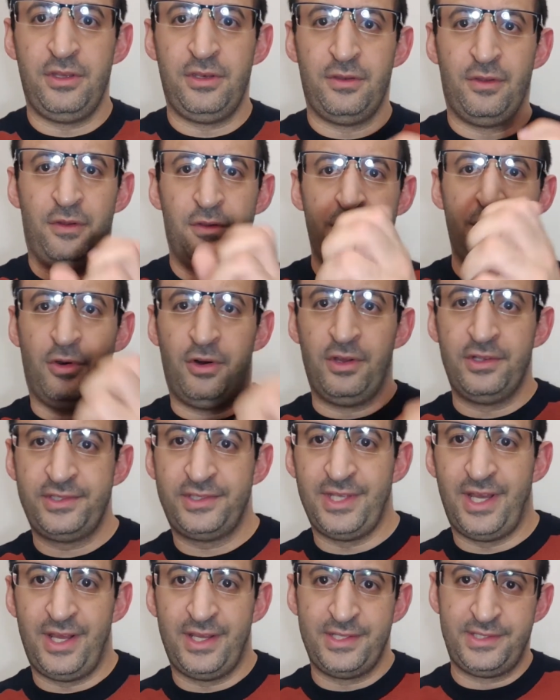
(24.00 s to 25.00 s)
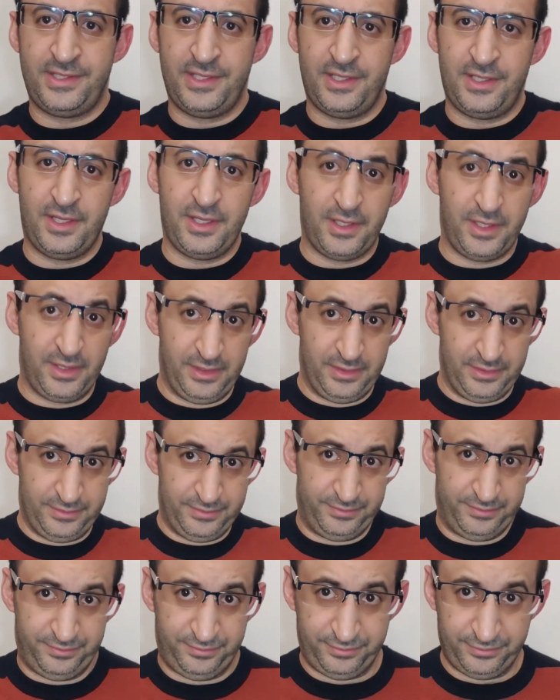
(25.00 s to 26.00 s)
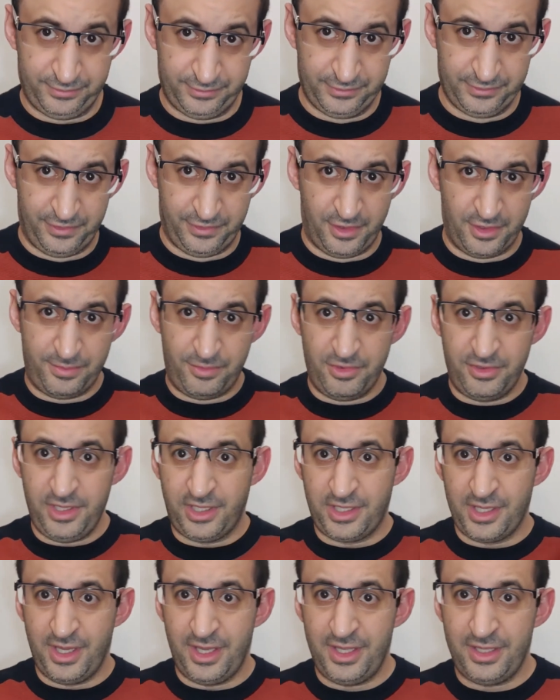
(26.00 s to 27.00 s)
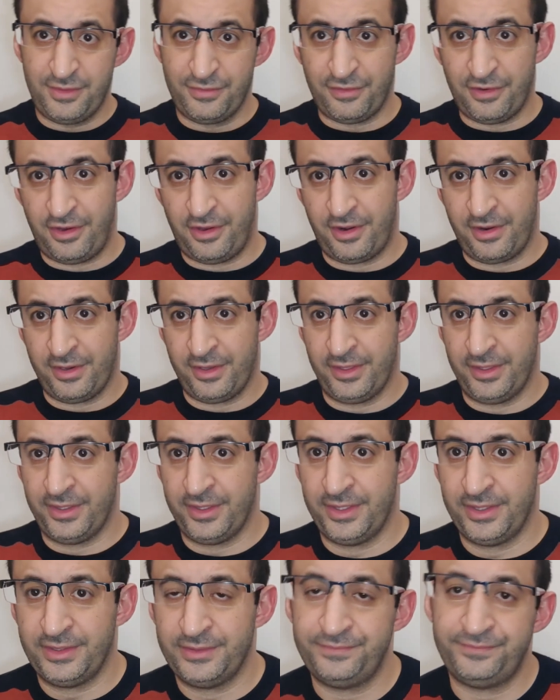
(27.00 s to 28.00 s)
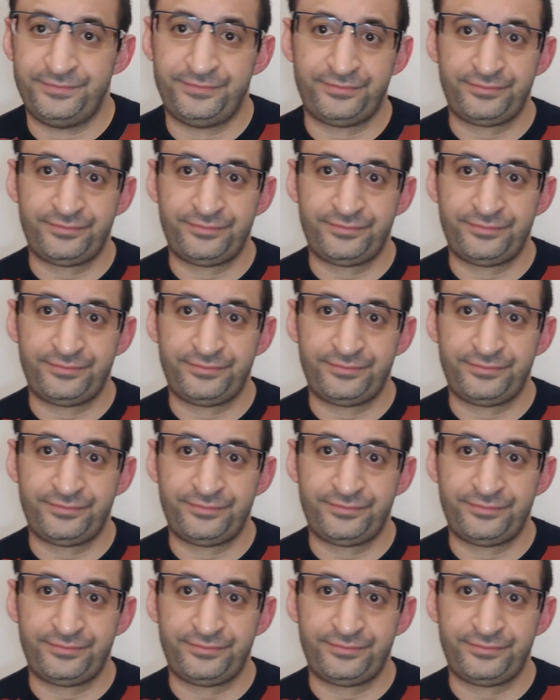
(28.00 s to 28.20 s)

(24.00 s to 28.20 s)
in only once as for predicate, for